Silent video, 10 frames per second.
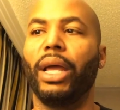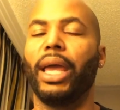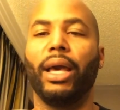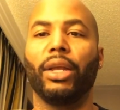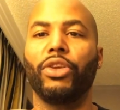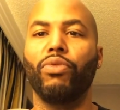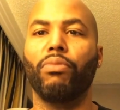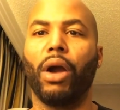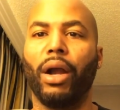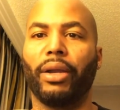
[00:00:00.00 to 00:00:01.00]
the hell are you
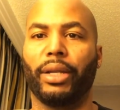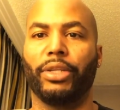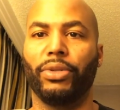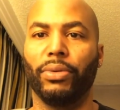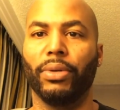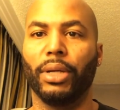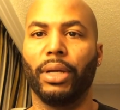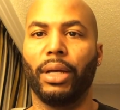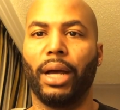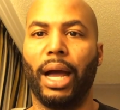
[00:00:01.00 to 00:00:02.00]
marketing to?
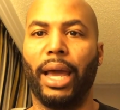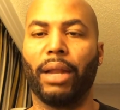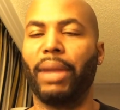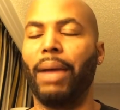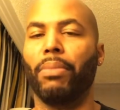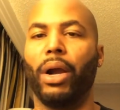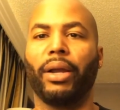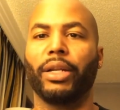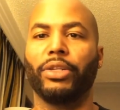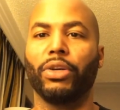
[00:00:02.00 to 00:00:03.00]
All right, I'm not
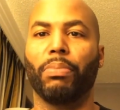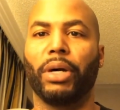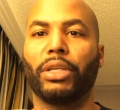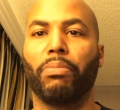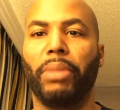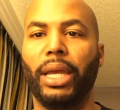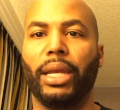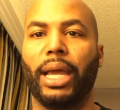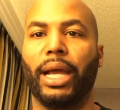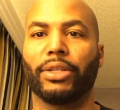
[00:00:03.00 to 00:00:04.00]
marketing to a bunch of
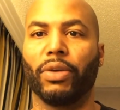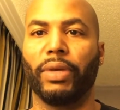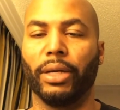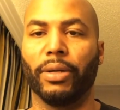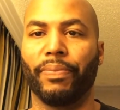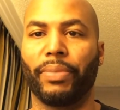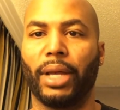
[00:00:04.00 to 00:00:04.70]
millionaires over here.